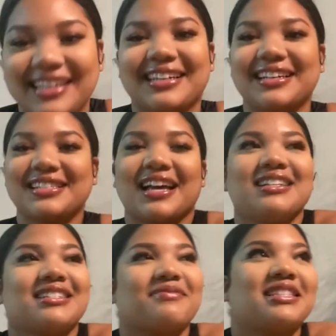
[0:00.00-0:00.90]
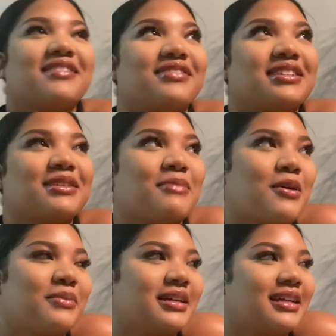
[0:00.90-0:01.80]
because I just be living in the
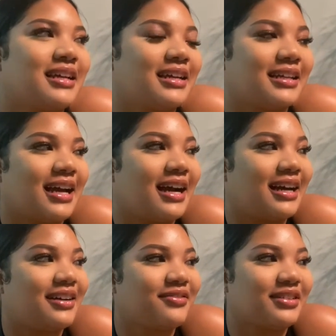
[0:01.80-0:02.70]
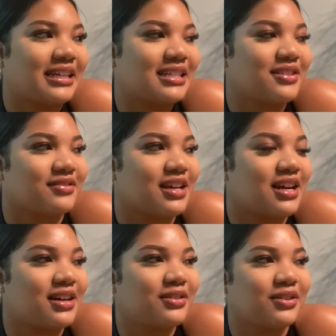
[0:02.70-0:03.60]
moment and I forget to
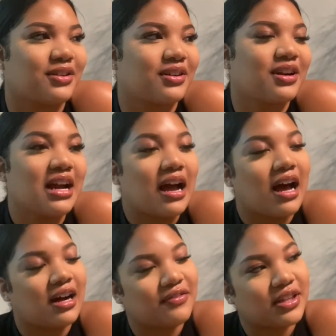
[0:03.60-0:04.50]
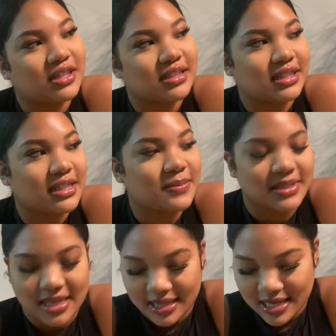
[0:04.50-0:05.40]
vlog, or I'll vlog clips
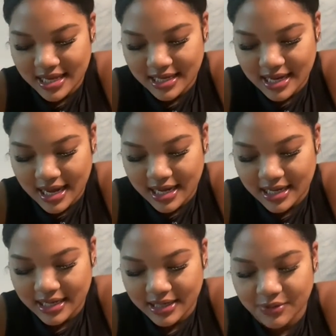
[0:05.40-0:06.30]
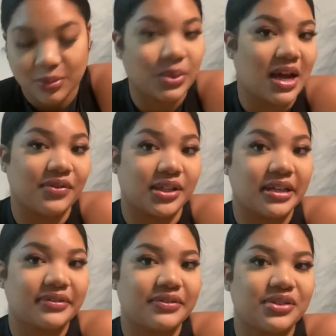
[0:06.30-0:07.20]
and then I won't have
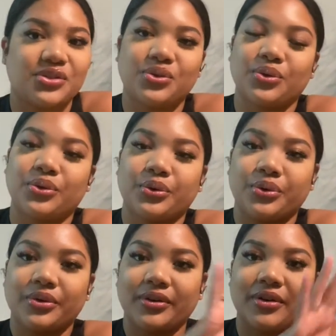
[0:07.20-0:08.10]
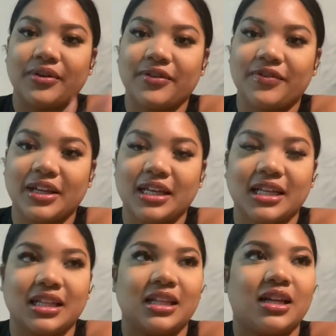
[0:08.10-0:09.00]
enough to fit
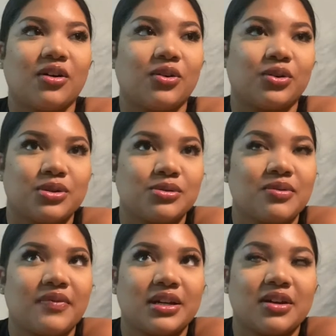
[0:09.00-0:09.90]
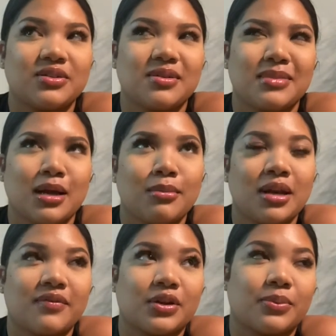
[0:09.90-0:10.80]
in a whole YouTube video, so I'm like, I'm not
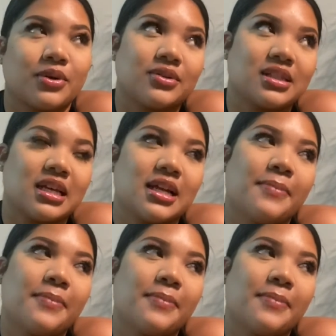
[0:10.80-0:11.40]
even gonna post it.